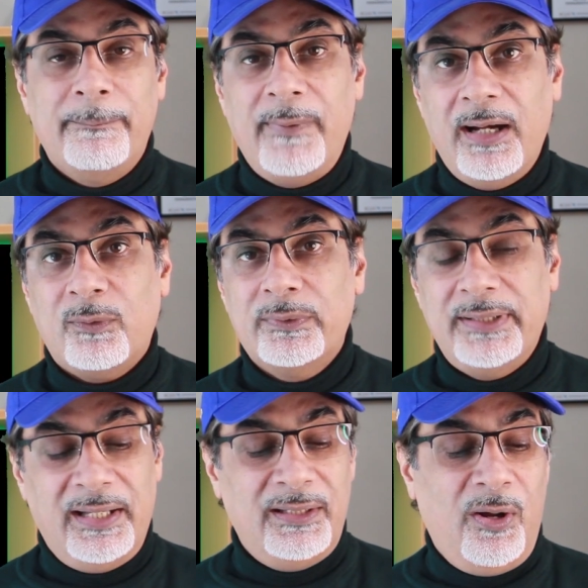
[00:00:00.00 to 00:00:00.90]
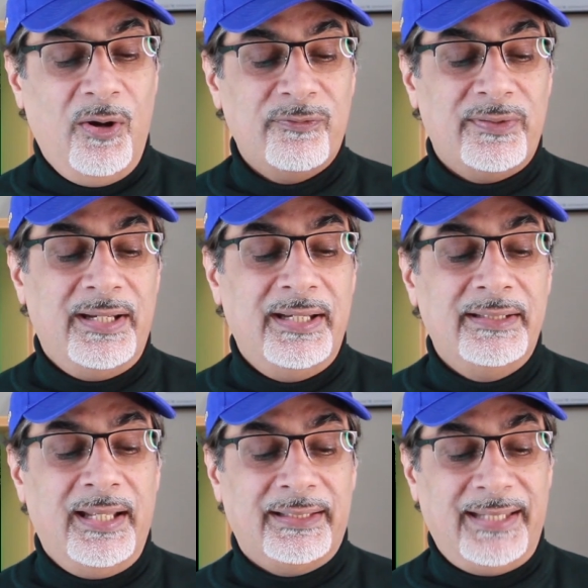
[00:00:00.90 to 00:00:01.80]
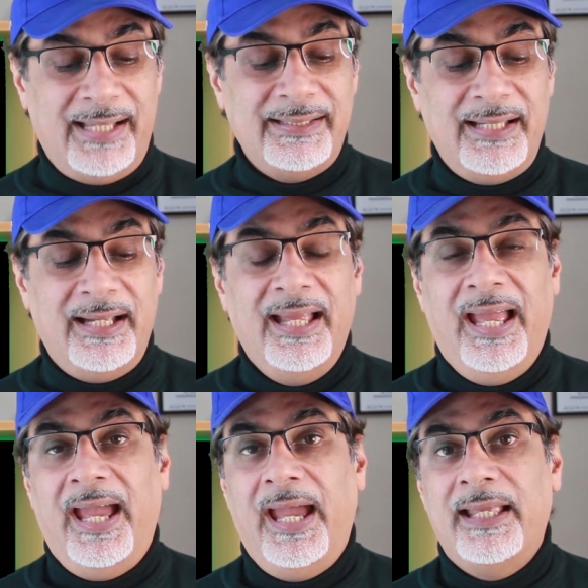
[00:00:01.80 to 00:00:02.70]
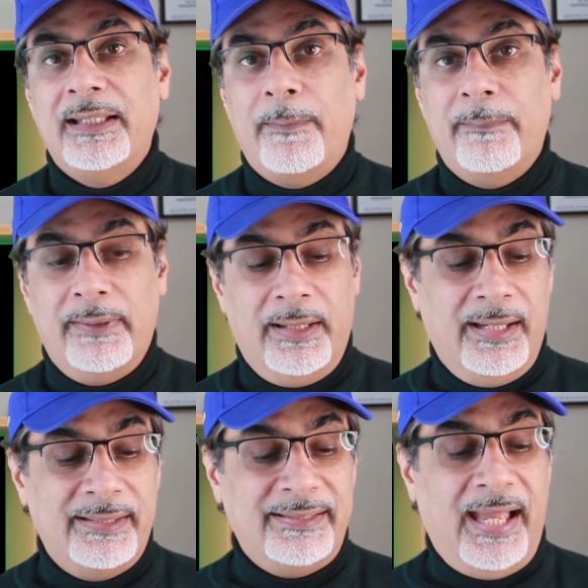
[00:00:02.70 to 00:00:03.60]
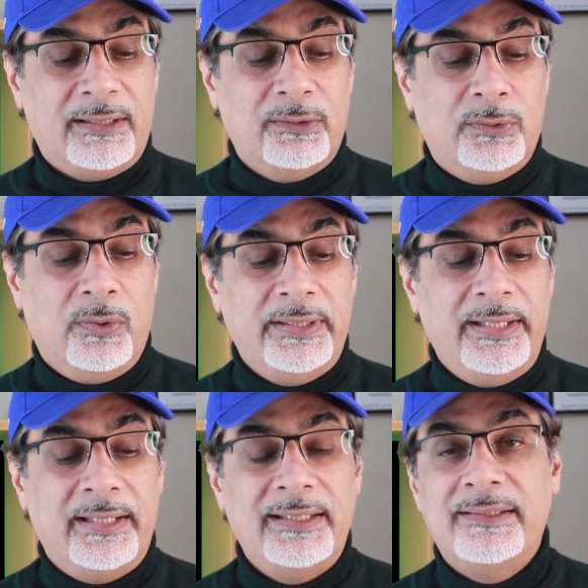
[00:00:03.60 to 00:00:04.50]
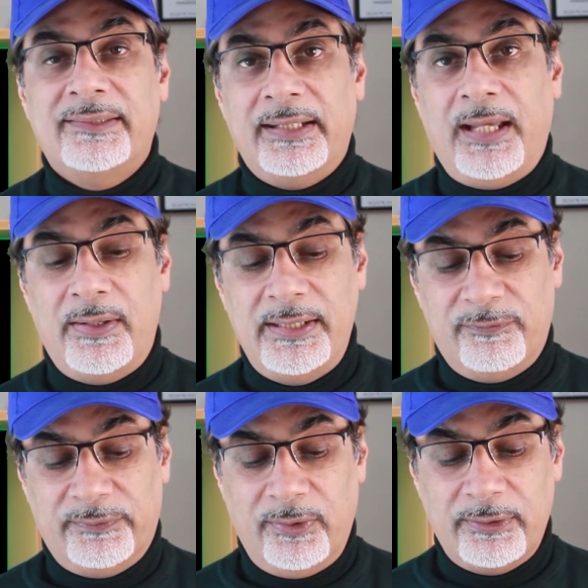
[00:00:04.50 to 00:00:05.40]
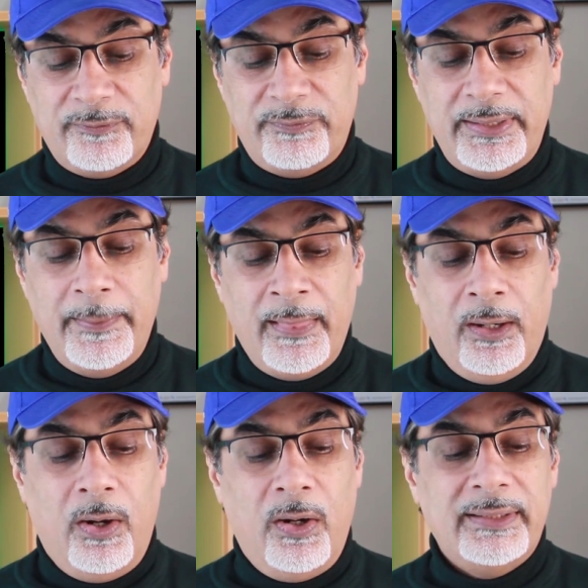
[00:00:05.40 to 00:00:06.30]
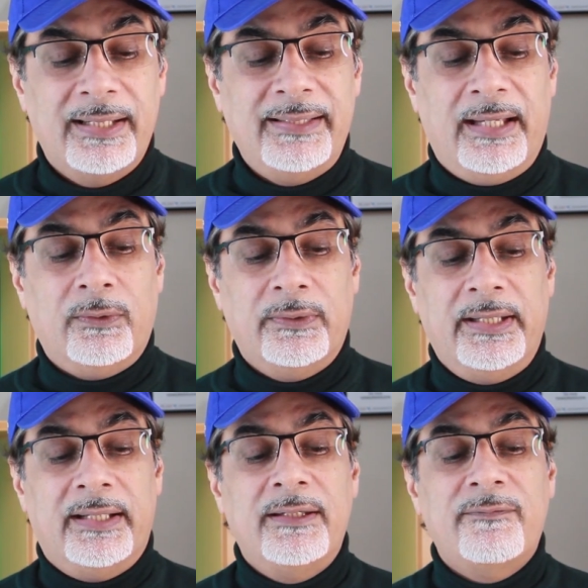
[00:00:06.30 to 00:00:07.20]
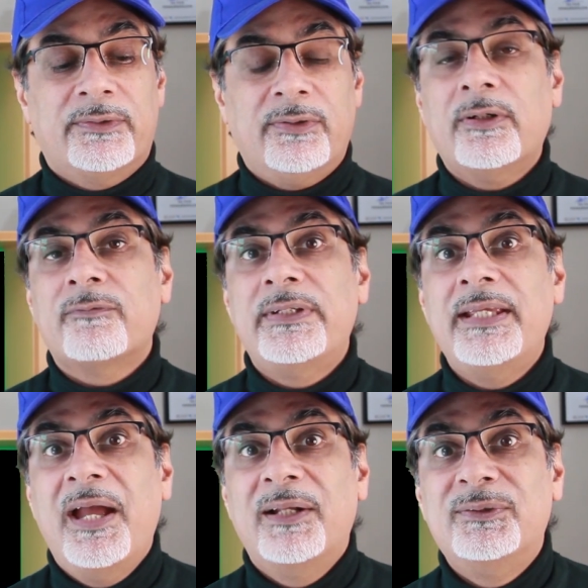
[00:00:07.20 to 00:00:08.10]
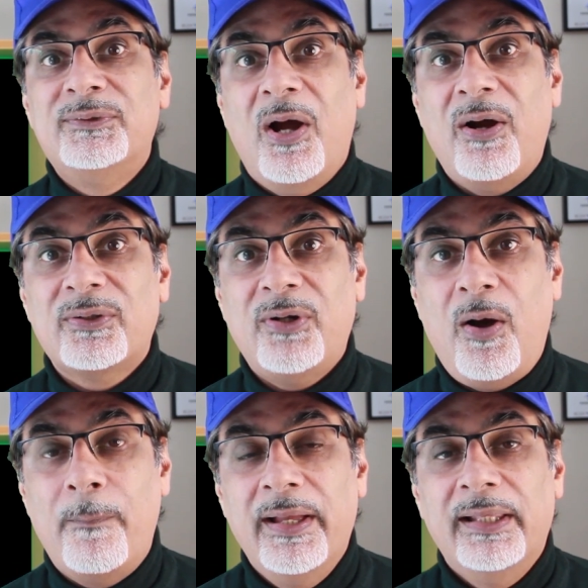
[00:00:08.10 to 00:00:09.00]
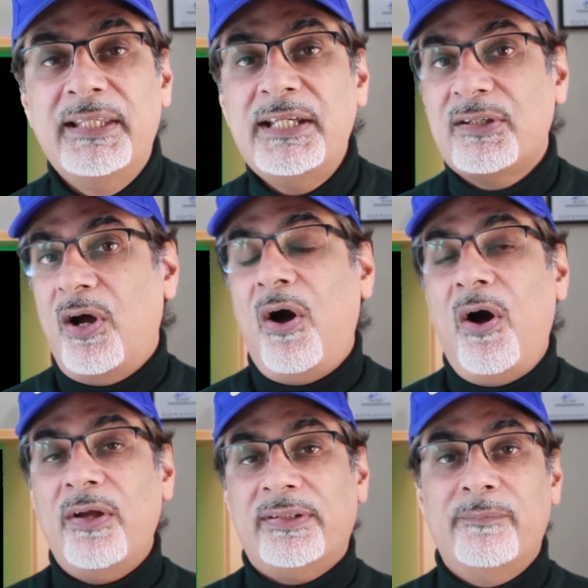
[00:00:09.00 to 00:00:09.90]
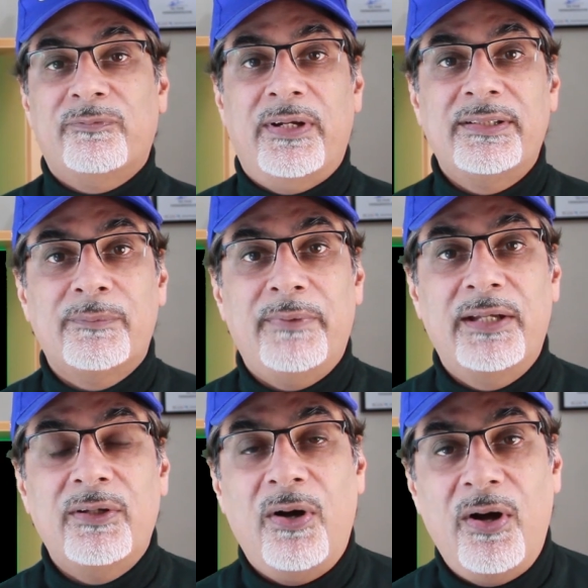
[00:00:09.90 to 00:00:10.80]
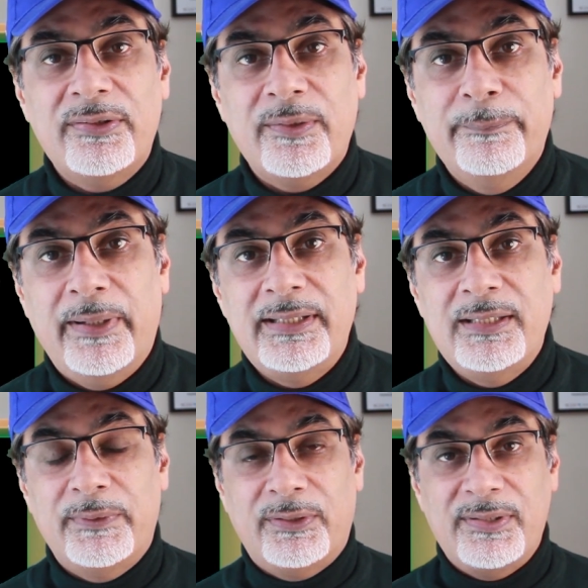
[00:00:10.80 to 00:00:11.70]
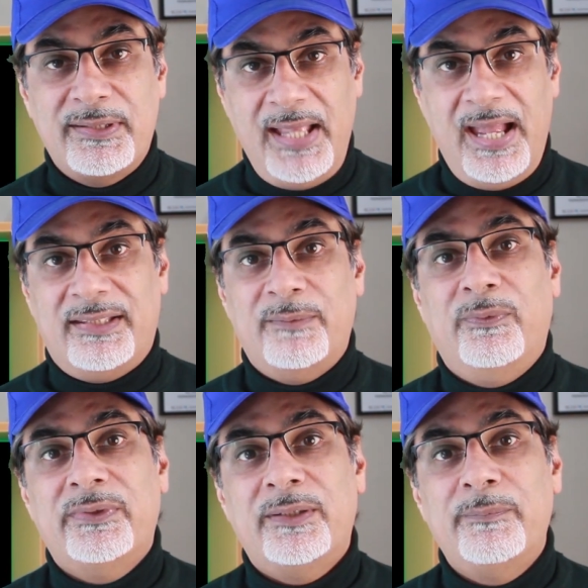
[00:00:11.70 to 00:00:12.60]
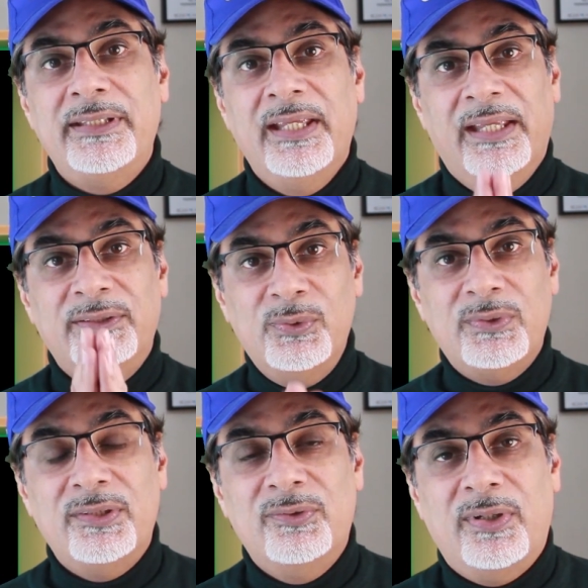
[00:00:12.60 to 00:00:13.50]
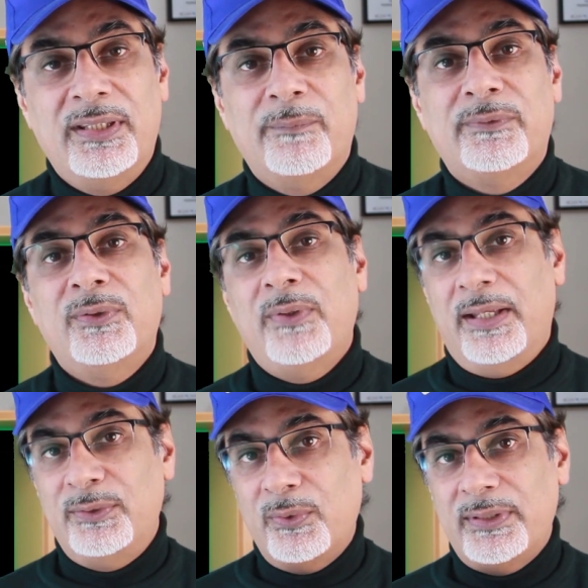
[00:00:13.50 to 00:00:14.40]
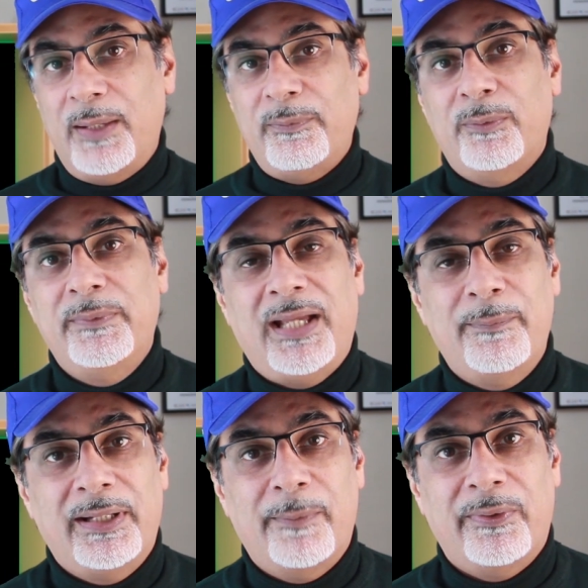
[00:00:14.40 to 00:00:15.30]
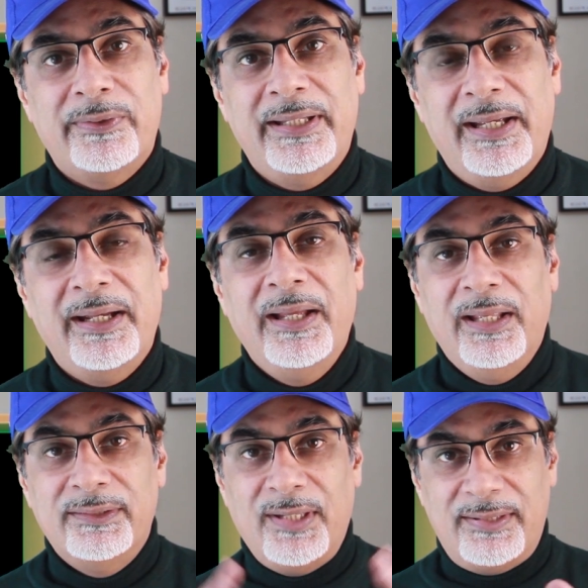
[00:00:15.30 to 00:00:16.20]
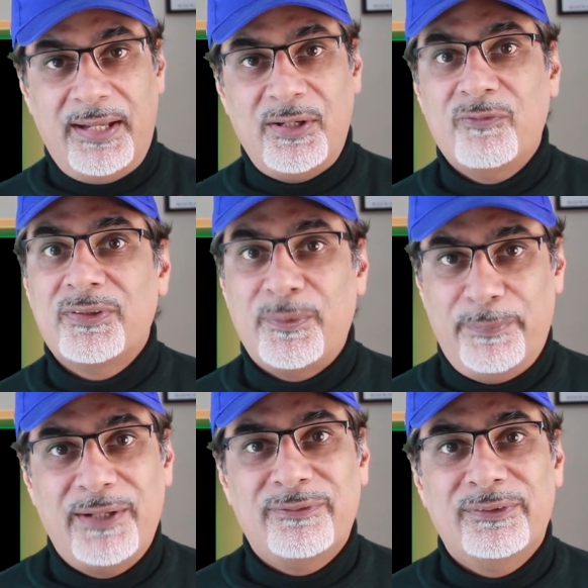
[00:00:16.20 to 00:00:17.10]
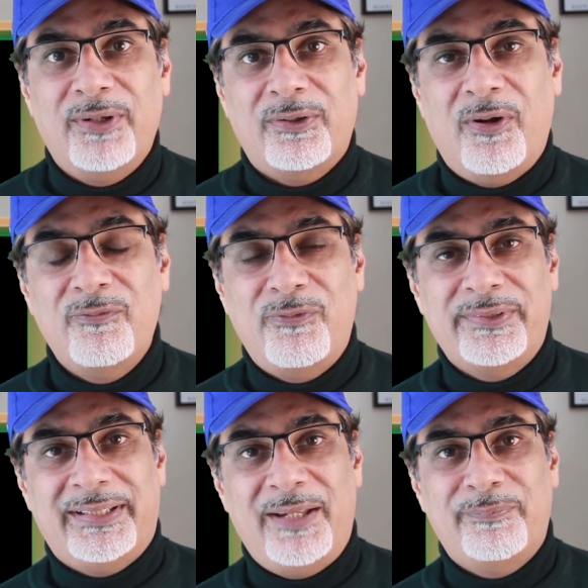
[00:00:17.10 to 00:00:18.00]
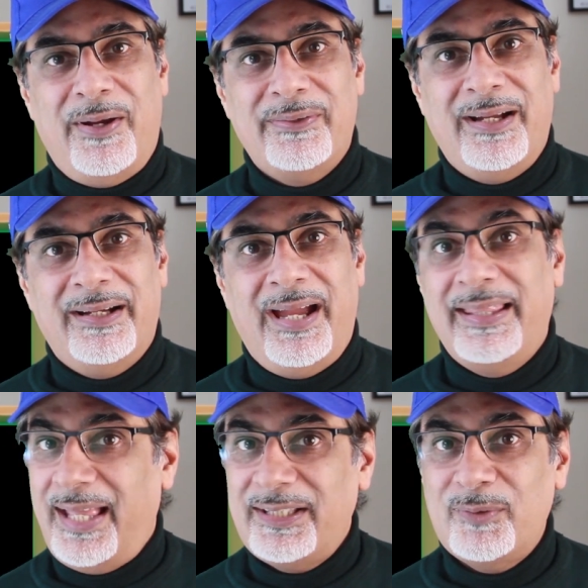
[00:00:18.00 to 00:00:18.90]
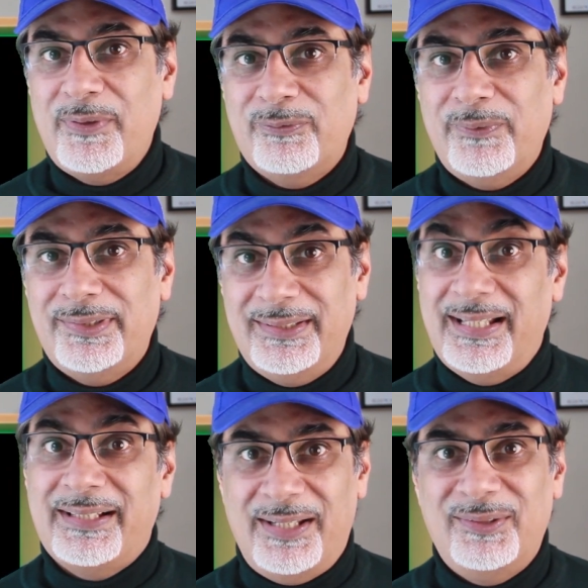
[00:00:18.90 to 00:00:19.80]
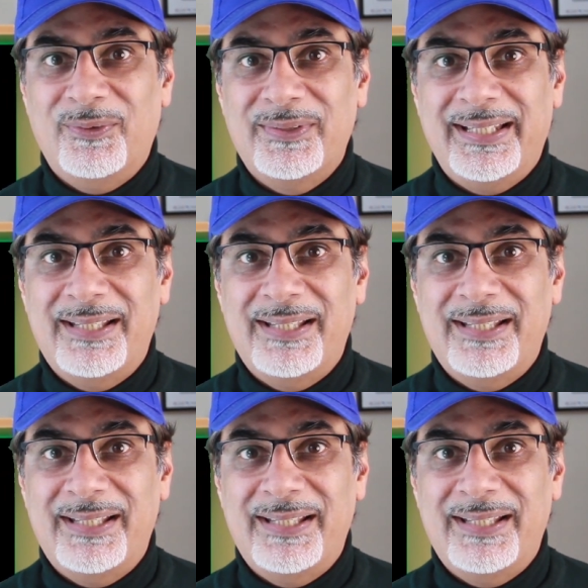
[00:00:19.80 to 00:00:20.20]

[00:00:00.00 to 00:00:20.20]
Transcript: Mark Waddell over in Canada, and Zach Kogiani, check out his photography on zachkogianiphotography.com. These are awesome friends of mine, awesome buddies, because they're supporting me. You can join them too, and your name could be coming up on here. Just head over to patreon.com/browncarguy. Thanks so much for watching, and I'll catch you all